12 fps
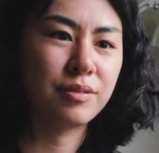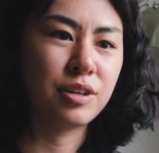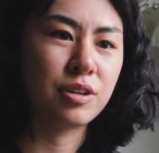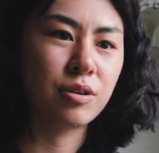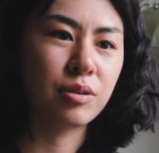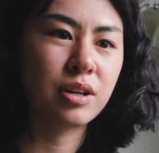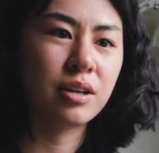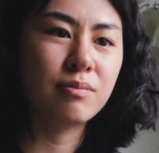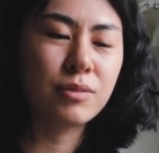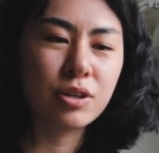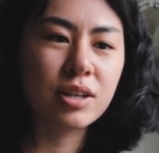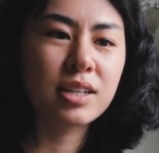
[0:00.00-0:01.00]
you know,
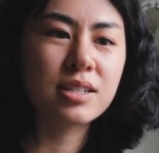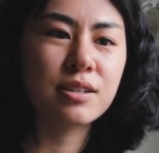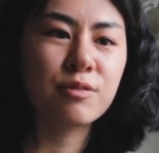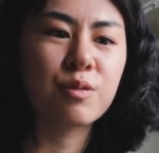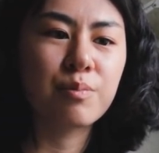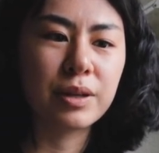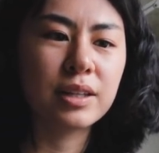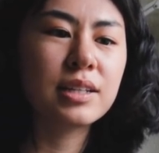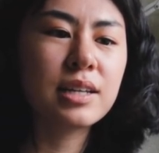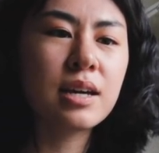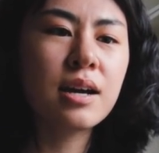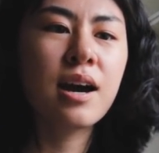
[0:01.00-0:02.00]
communicative
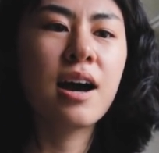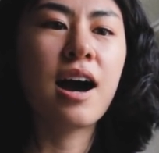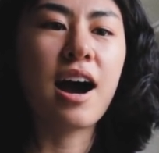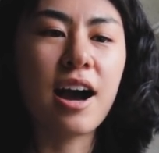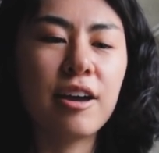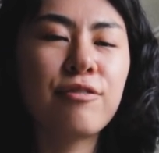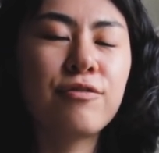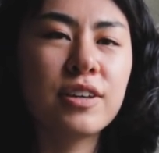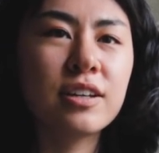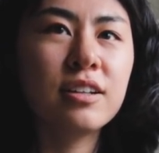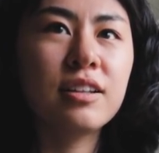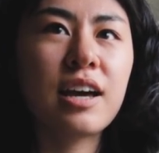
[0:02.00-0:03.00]
ability, I
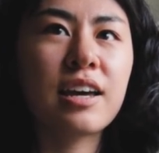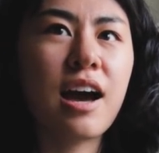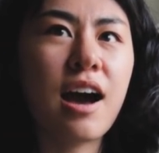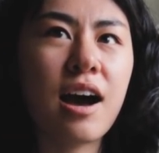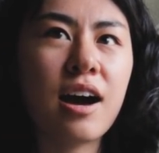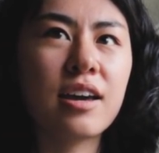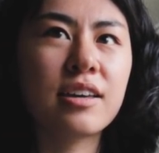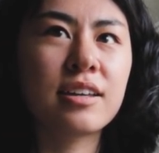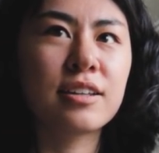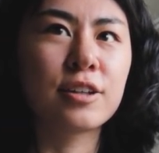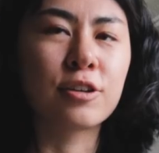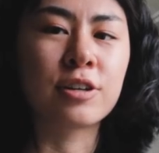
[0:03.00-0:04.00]
feel like I
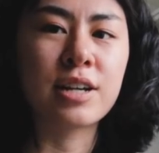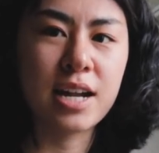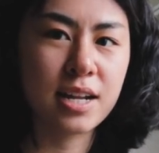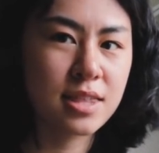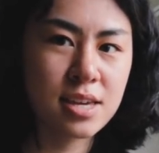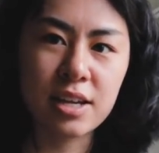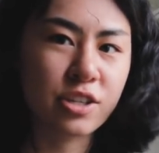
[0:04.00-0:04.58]
can learn anything.